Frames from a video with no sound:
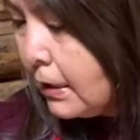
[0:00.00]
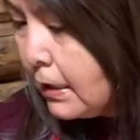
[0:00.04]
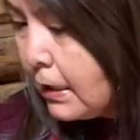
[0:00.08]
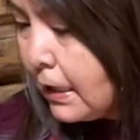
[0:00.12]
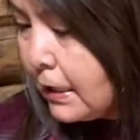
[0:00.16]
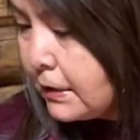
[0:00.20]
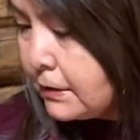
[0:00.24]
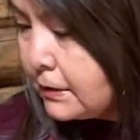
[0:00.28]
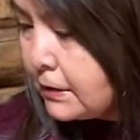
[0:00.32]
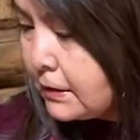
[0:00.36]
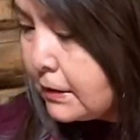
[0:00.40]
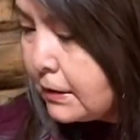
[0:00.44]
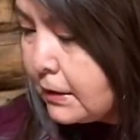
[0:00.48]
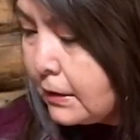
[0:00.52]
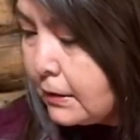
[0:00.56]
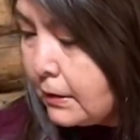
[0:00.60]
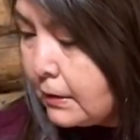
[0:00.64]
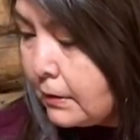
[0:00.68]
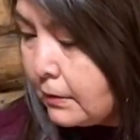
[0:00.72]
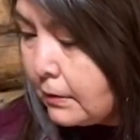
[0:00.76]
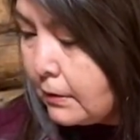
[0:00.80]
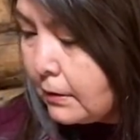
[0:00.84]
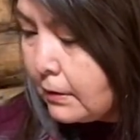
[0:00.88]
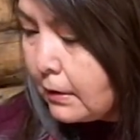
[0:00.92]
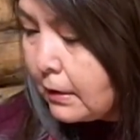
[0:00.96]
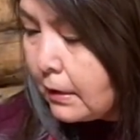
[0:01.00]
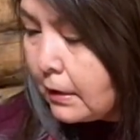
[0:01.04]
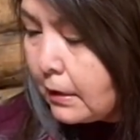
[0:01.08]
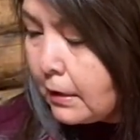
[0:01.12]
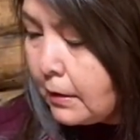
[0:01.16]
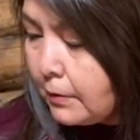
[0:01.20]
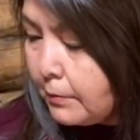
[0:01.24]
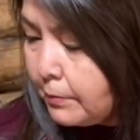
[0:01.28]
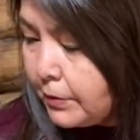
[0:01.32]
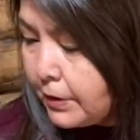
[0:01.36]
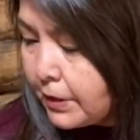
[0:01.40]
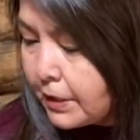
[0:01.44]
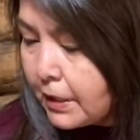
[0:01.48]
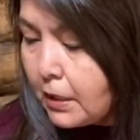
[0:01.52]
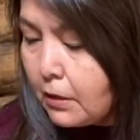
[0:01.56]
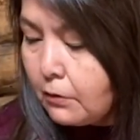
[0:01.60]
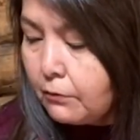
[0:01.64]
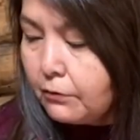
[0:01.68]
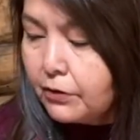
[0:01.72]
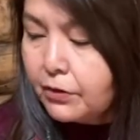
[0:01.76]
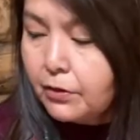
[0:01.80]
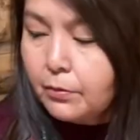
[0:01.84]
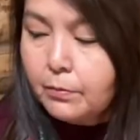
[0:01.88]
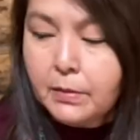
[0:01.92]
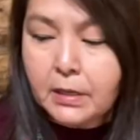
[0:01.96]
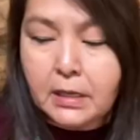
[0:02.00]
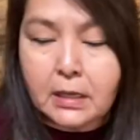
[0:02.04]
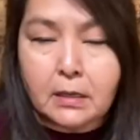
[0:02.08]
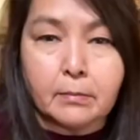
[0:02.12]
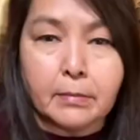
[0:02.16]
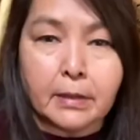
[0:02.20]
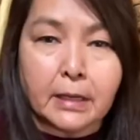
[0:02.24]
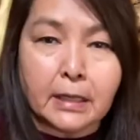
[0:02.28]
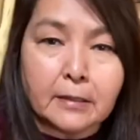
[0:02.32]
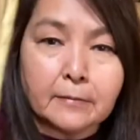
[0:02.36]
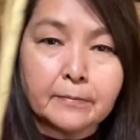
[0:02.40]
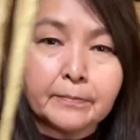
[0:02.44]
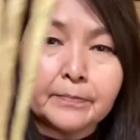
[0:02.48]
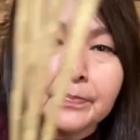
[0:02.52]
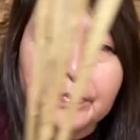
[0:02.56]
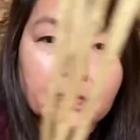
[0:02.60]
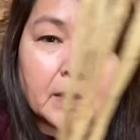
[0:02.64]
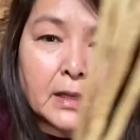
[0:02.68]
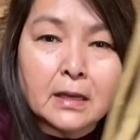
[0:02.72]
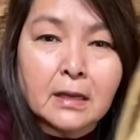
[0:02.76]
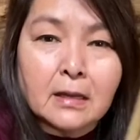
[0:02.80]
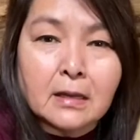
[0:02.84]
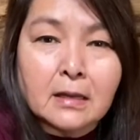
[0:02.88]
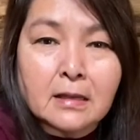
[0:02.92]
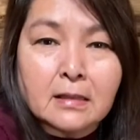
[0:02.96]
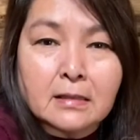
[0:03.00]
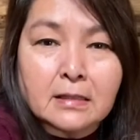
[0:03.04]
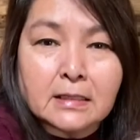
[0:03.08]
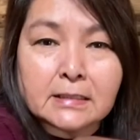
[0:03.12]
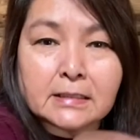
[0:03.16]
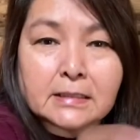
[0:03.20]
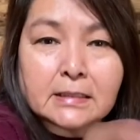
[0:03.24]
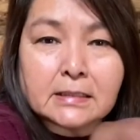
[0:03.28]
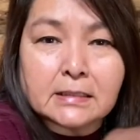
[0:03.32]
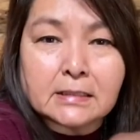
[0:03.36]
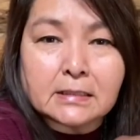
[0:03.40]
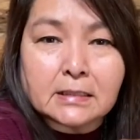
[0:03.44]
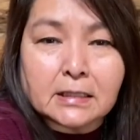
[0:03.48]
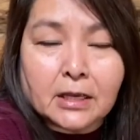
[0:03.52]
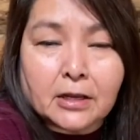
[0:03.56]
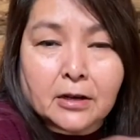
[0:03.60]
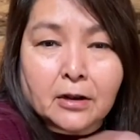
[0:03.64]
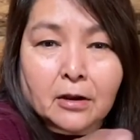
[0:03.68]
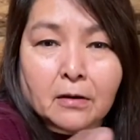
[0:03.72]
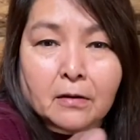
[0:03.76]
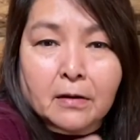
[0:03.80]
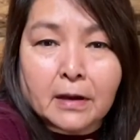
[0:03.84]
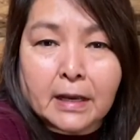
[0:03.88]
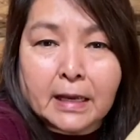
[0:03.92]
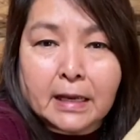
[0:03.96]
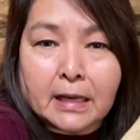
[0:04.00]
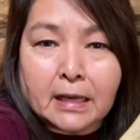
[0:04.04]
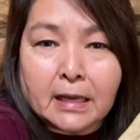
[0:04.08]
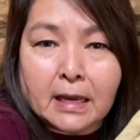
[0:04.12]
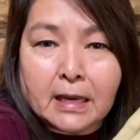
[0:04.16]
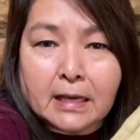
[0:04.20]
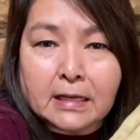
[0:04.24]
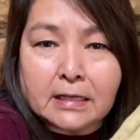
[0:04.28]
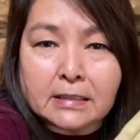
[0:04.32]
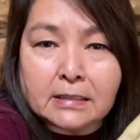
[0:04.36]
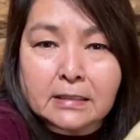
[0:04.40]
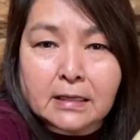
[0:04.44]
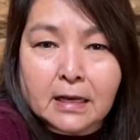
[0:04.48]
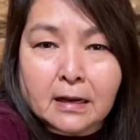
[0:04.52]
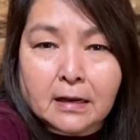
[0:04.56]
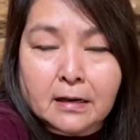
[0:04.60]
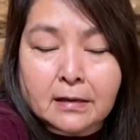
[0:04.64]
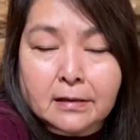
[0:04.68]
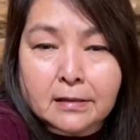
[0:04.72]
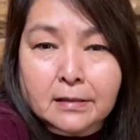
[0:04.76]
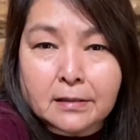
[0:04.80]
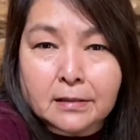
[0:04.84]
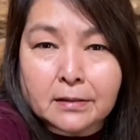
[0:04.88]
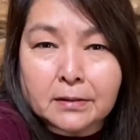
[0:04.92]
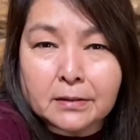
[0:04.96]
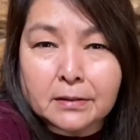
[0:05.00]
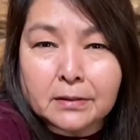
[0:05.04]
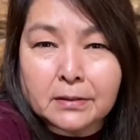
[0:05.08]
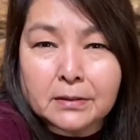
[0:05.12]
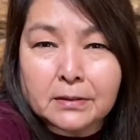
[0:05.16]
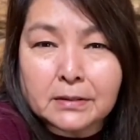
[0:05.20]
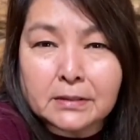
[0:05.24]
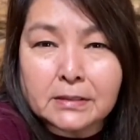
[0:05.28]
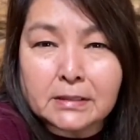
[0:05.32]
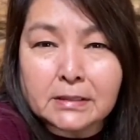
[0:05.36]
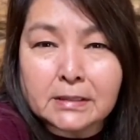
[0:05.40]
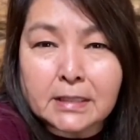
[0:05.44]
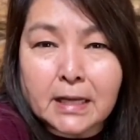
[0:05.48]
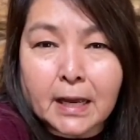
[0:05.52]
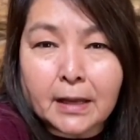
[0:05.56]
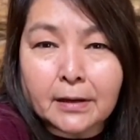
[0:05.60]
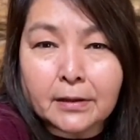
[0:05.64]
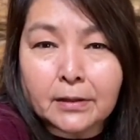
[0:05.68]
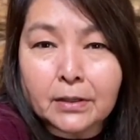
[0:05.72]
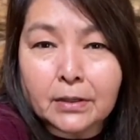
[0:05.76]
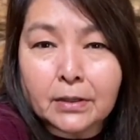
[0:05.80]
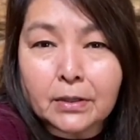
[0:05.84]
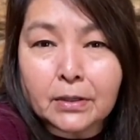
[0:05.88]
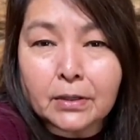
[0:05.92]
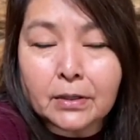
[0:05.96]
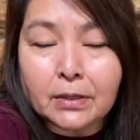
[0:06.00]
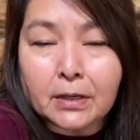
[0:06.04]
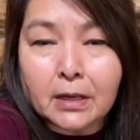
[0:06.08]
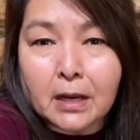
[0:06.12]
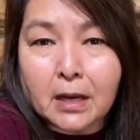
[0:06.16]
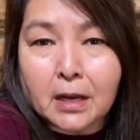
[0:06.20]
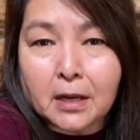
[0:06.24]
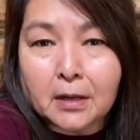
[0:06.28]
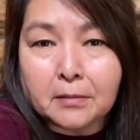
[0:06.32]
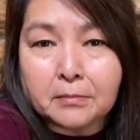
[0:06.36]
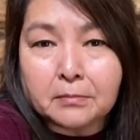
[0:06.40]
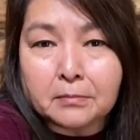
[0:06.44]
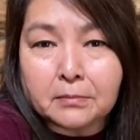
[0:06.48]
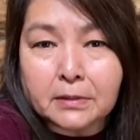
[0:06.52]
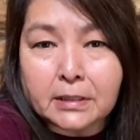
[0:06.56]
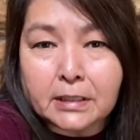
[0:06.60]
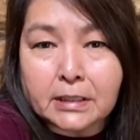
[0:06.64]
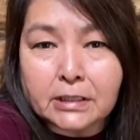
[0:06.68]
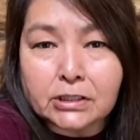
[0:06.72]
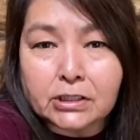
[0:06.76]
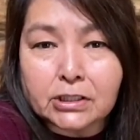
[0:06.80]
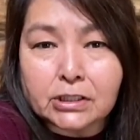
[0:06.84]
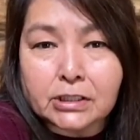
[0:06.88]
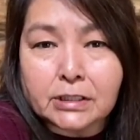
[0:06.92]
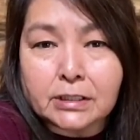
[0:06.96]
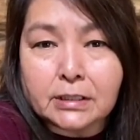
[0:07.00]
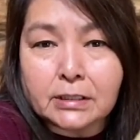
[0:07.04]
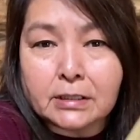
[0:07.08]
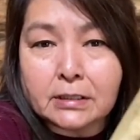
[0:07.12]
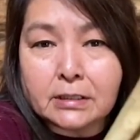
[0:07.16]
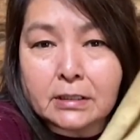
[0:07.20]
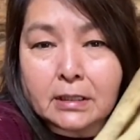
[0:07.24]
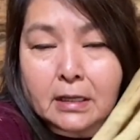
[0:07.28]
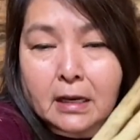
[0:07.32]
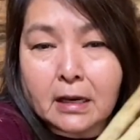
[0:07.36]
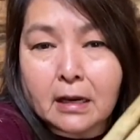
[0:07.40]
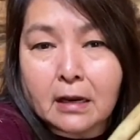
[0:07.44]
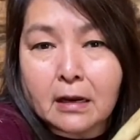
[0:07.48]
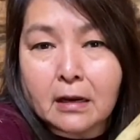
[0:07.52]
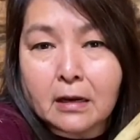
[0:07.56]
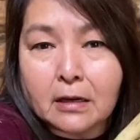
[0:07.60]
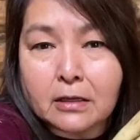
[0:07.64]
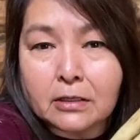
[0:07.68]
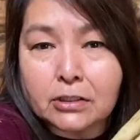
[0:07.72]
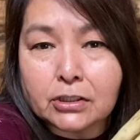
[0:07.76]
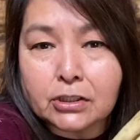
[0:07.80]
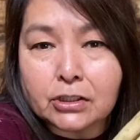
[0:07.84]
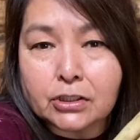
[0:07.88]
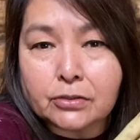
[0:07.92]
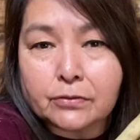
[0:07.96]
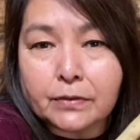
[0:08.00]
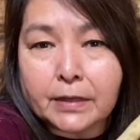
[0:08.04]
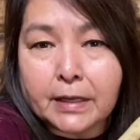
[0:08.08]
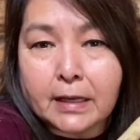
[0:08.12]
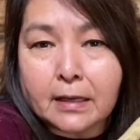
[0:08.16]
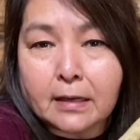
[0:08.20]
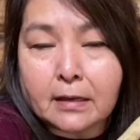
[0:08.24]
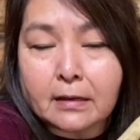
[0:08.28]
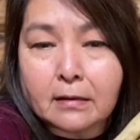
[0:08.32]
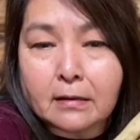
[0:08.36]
I didn't bring it with me, but this is, you know, a standard kitchen string.